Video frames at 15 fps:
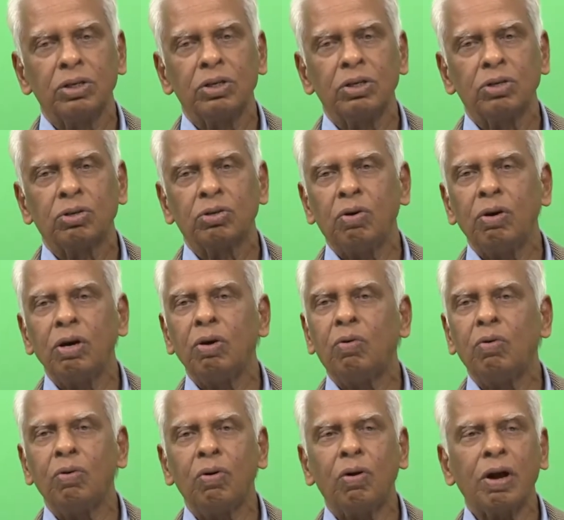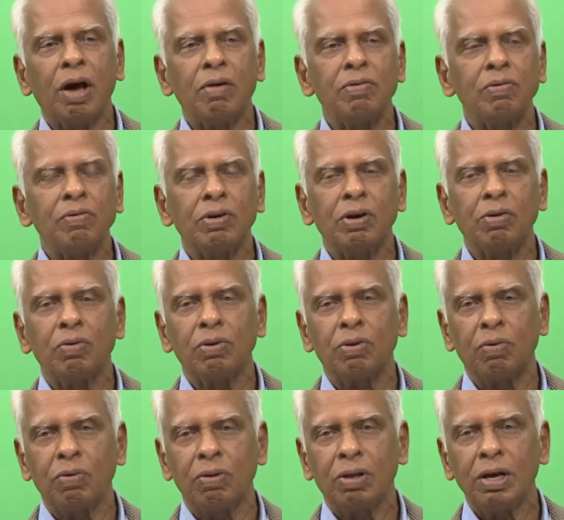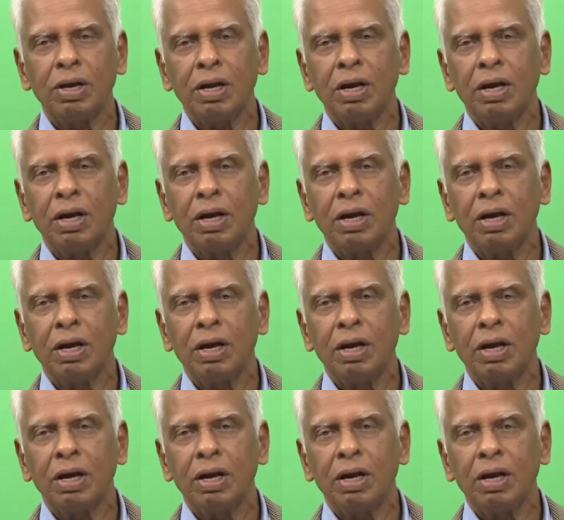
So he could not have union with Kunti